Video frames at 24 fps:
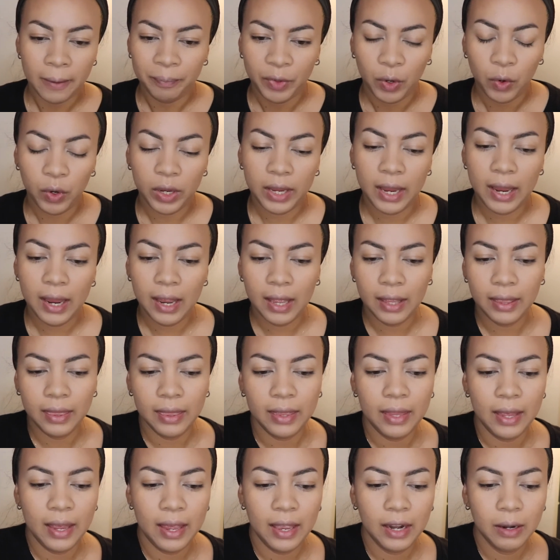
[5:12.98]
Okay, and
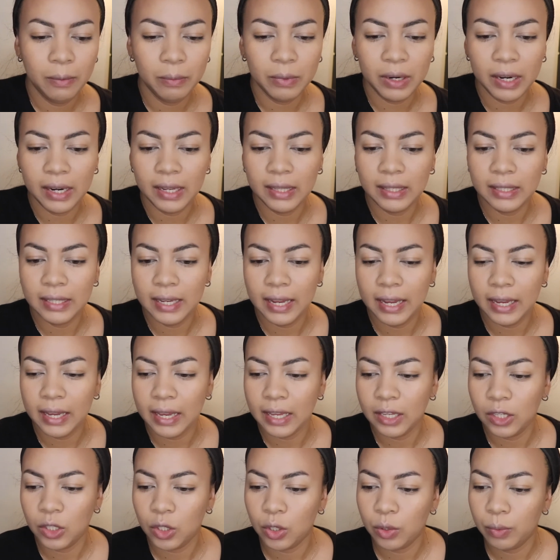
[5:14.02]
then I'm gonna take
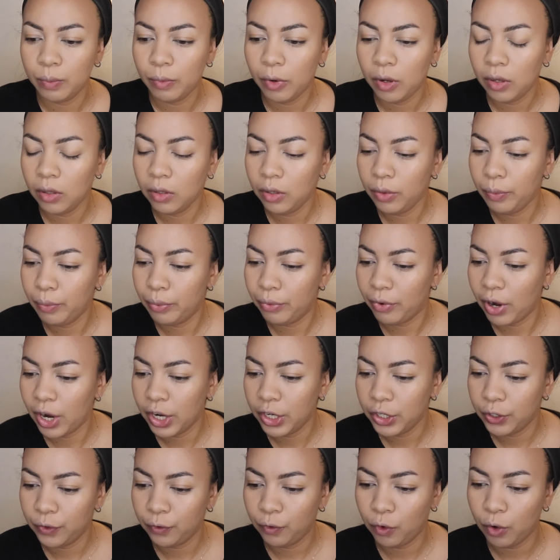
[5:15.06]
a smaller
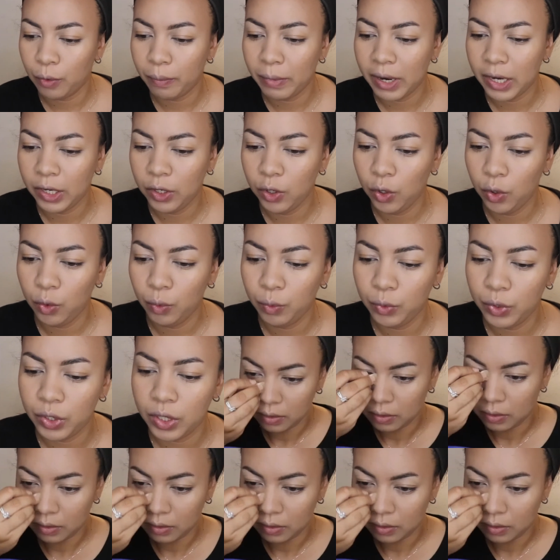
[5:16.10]
brush for my nose.